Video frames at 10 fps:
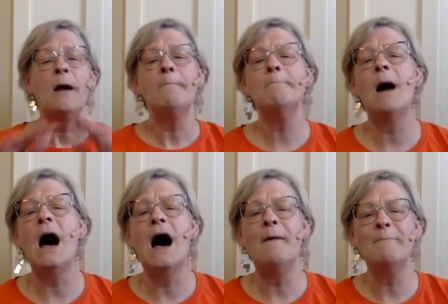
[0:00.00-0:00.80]

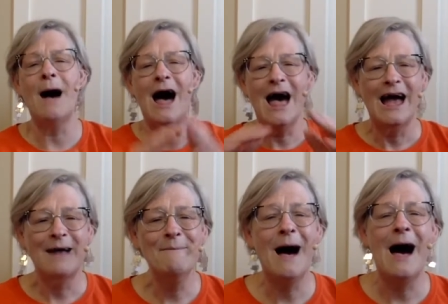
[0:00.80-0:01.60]
Mama,
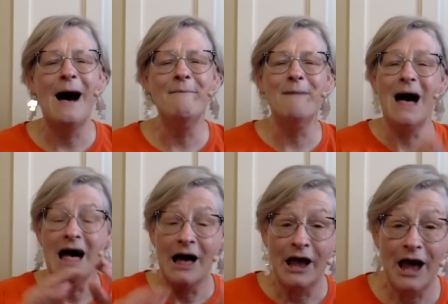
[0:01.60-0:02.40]

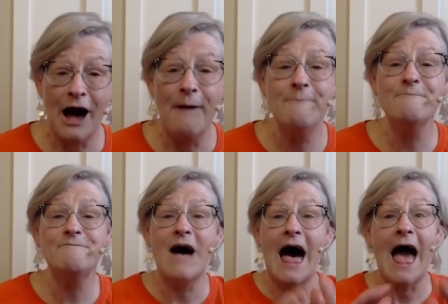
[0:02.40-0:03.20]
Mama, Come
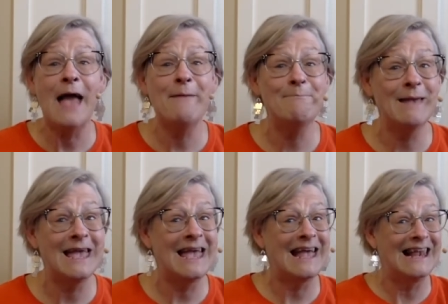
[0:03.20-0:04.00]
find
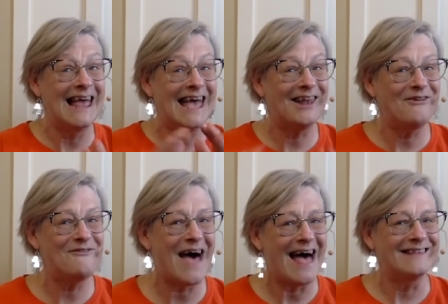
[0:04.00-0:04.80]
me, little
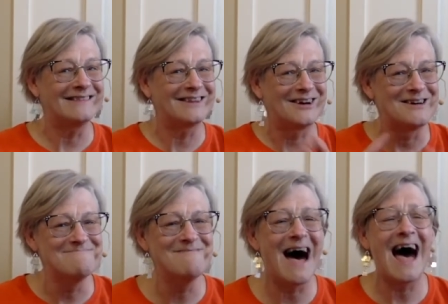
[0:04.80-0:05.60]
faster,
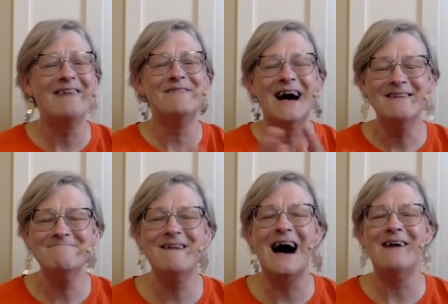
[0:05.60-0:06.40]
mama,
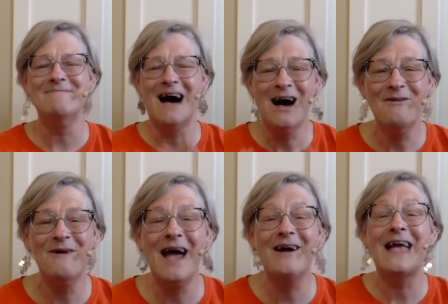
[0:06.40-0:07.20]
mama,
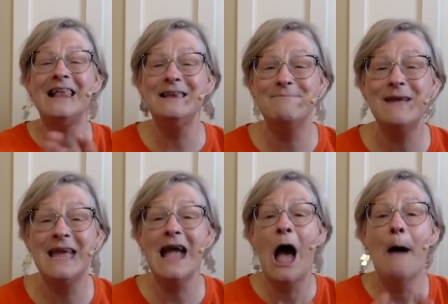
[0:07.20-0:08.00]
where can you
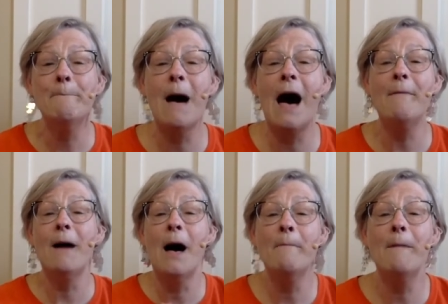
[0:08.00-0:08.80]
be?
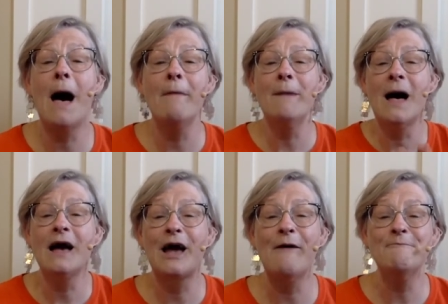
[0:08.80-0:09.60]
Mama, mama,
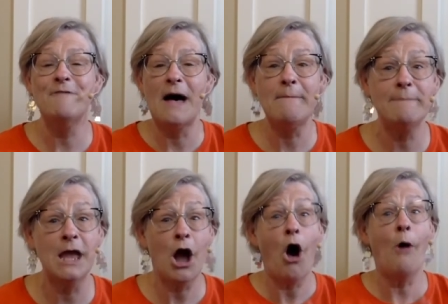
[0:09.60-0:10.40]
come find
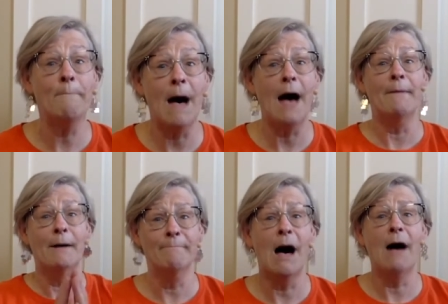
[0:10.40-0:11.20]
me. Oh, mama,
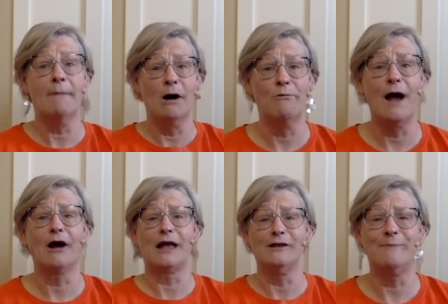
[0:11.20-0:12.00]
mama, where
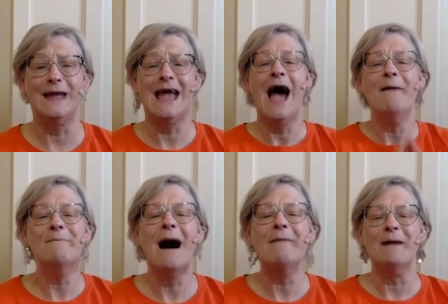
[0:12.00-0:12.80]
can you be?
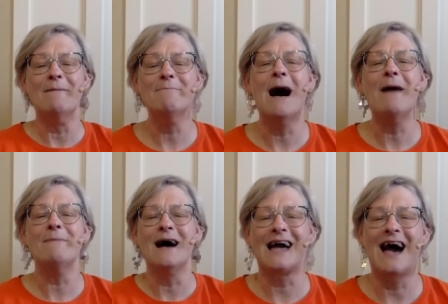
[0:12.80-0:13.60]
Mama,
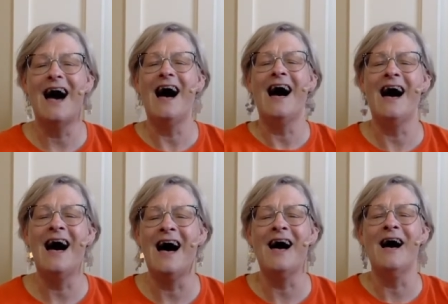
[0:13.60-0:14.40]
mama,
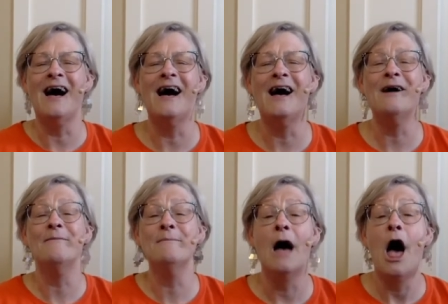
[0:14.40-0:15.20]
come